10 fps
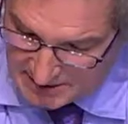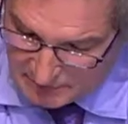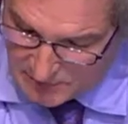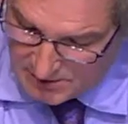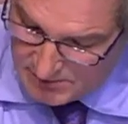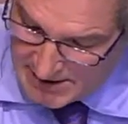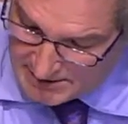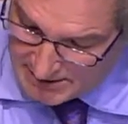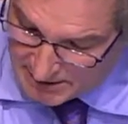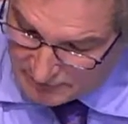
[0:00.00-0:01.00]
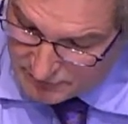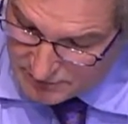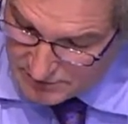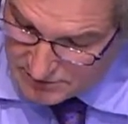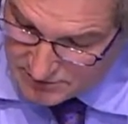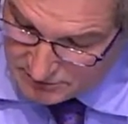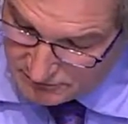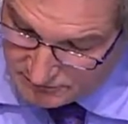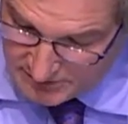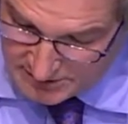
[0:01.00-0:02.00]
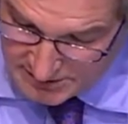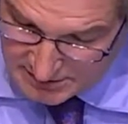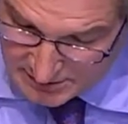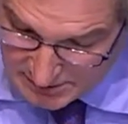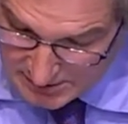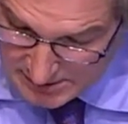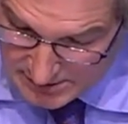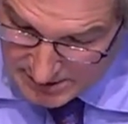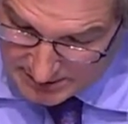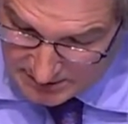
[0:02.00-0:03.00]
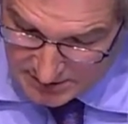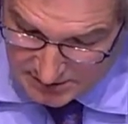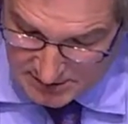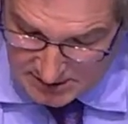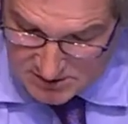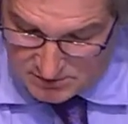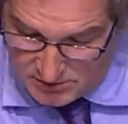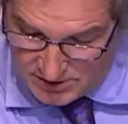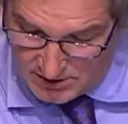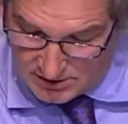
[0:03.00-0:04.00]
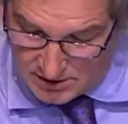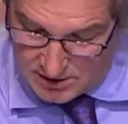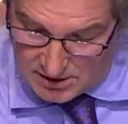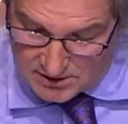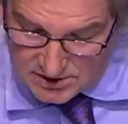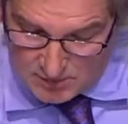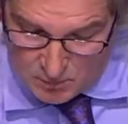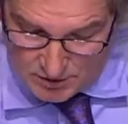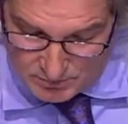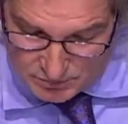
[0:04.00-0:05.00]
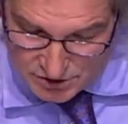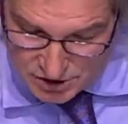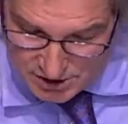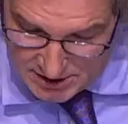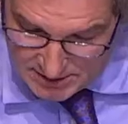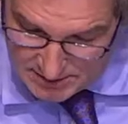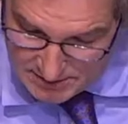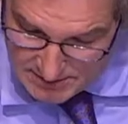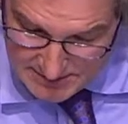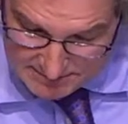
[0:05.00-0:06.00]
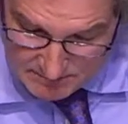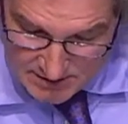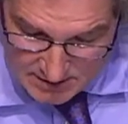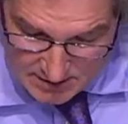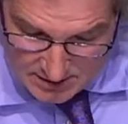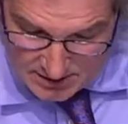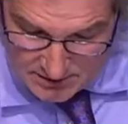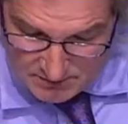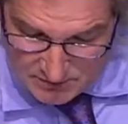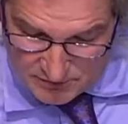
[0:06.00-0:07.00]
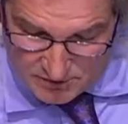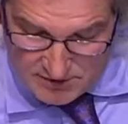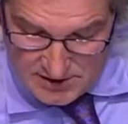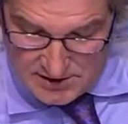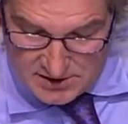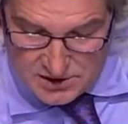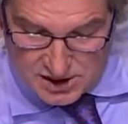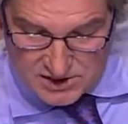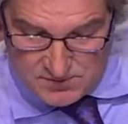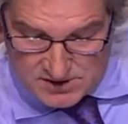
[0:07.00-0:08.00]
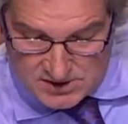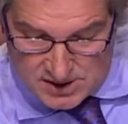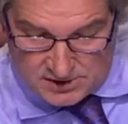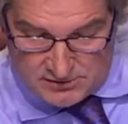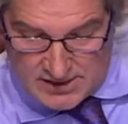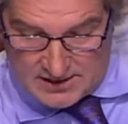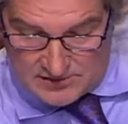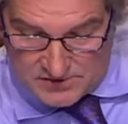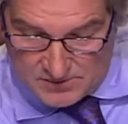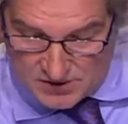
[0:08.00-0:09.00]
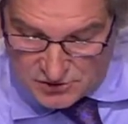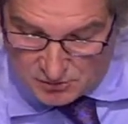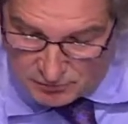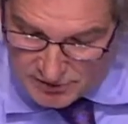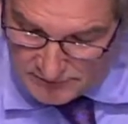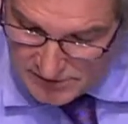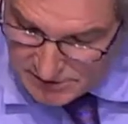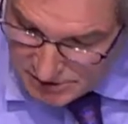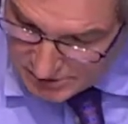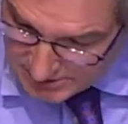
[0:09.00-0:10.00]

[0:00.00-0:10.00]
They've already made an effort to fit in, and I think that's to be somewhat appreciated. Number three, the adjustment's not a grant of special privilege.